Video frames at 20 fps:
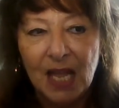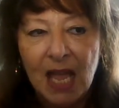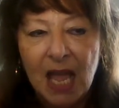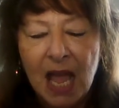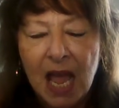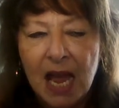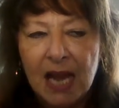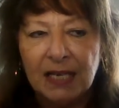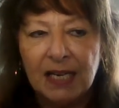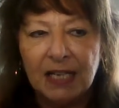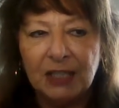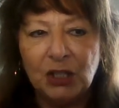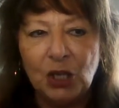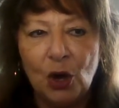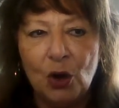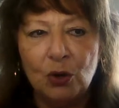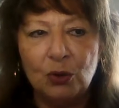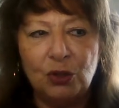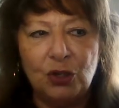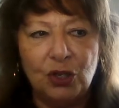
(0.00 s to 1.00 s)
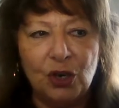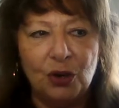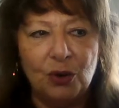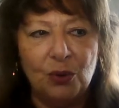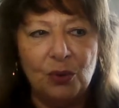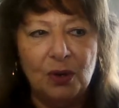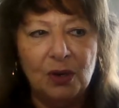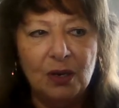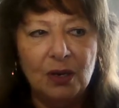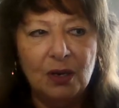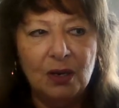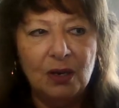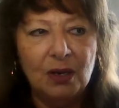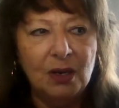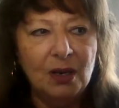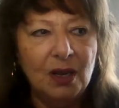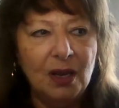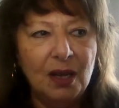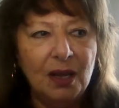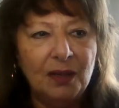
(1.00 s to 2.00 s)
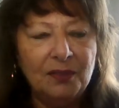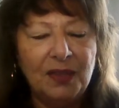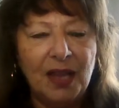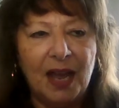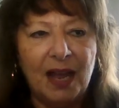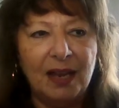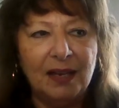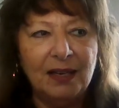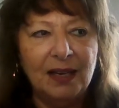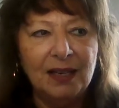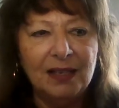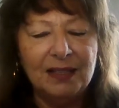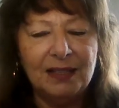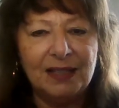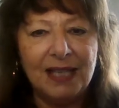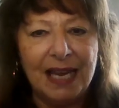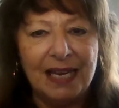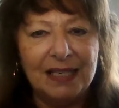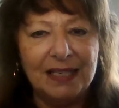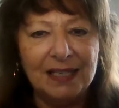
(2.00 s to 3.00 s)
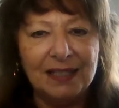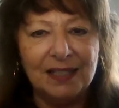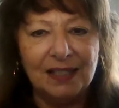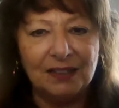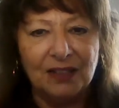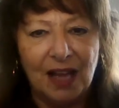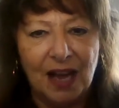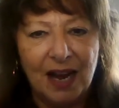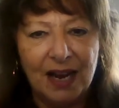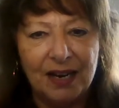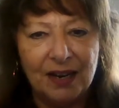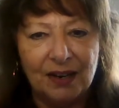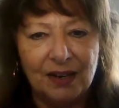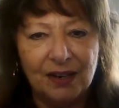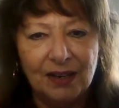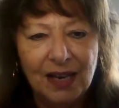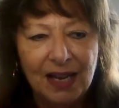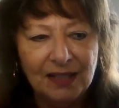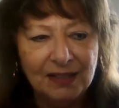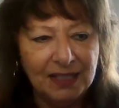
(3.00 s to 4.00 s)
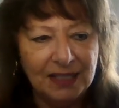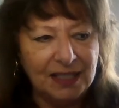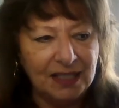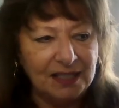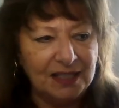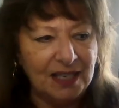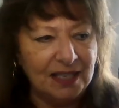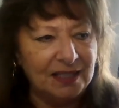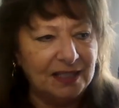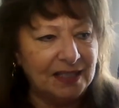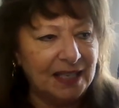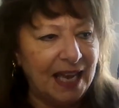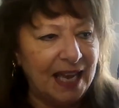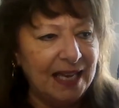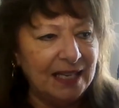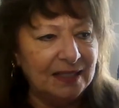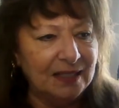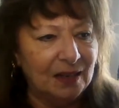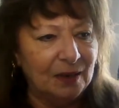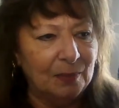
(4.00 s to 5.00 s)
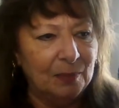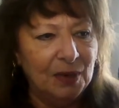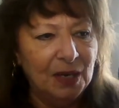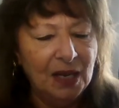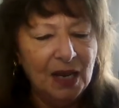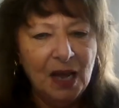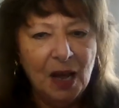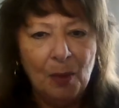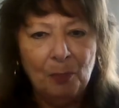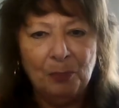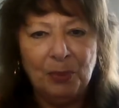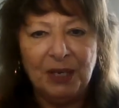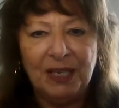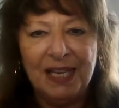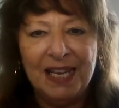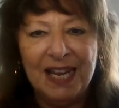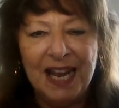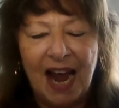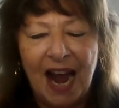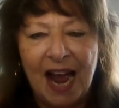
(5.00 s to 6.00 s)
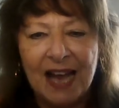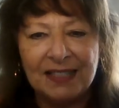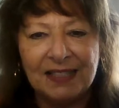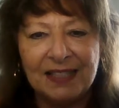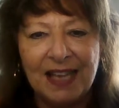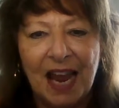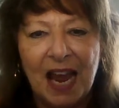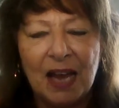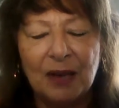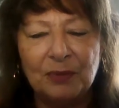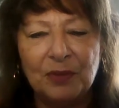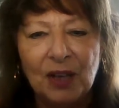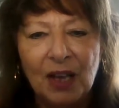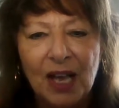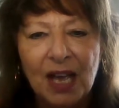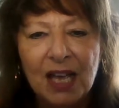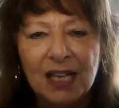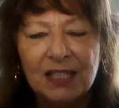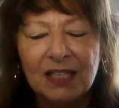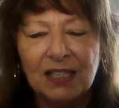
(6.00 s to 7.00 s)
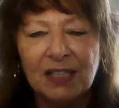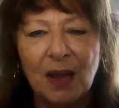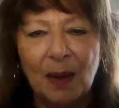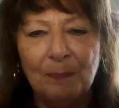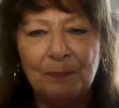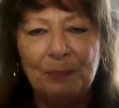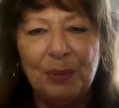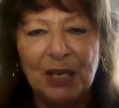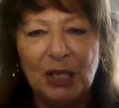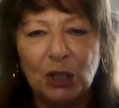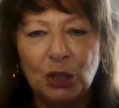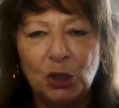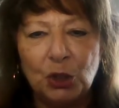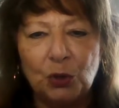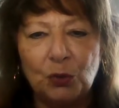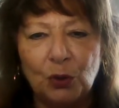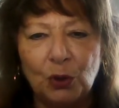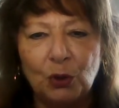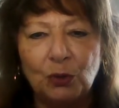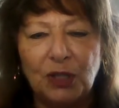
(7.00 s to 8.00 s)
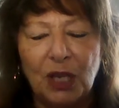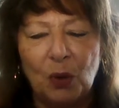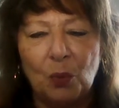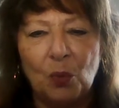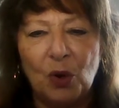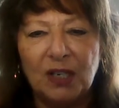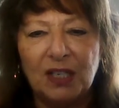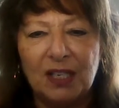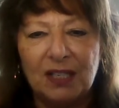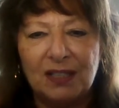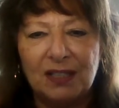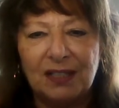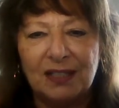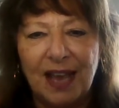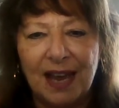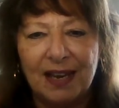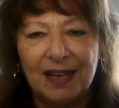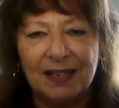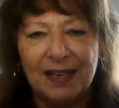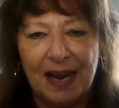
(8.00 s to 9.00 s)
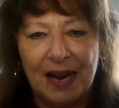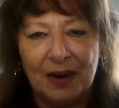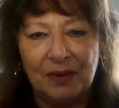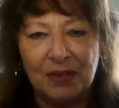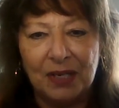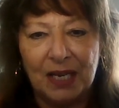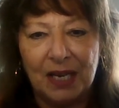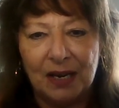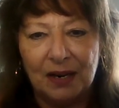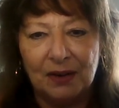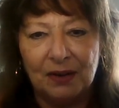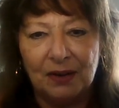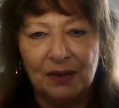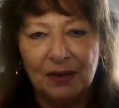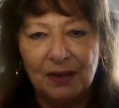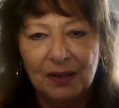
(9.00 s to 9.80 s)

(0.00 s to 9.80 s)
And I told you that Satan is a liar. This is his kingdom, but he has to have some bit of truth in what he's saying out here.